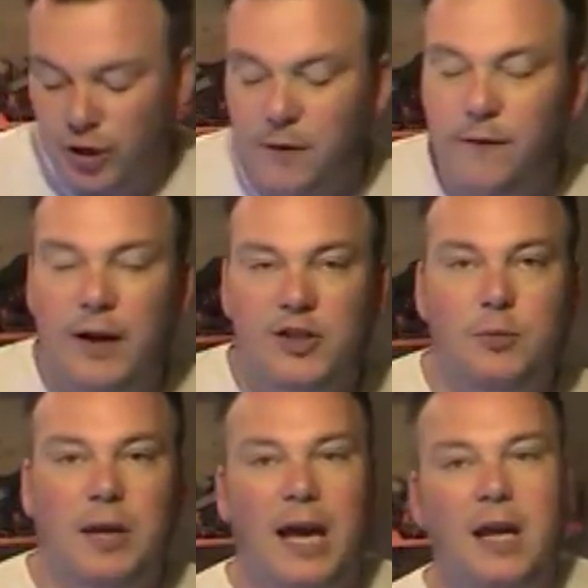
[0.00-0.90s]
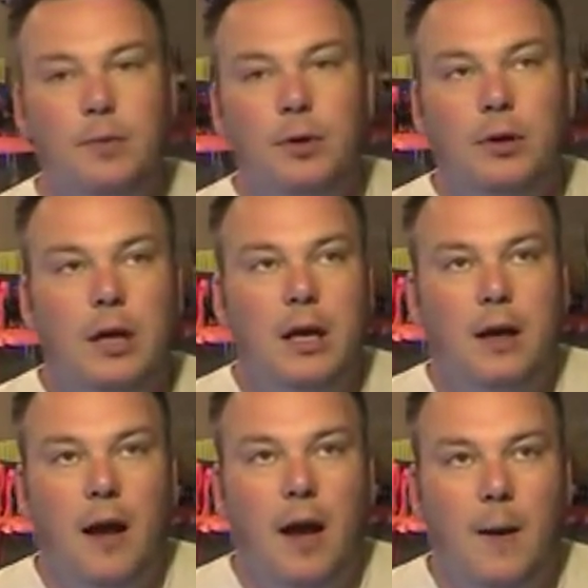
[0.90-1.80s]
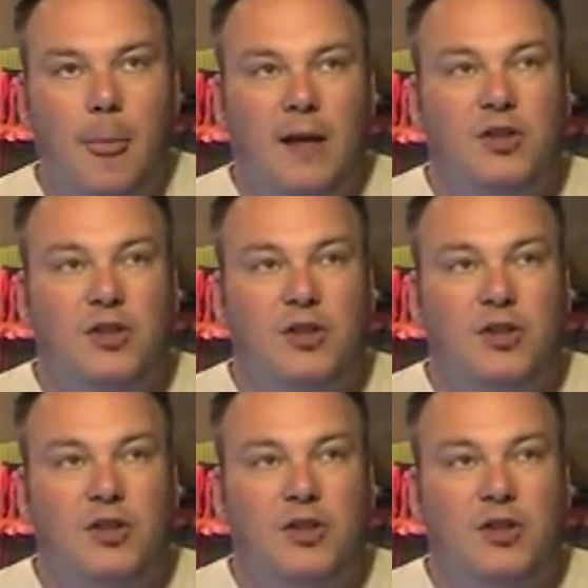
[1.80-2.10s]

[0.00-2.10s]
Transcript: trying to find some cable, um,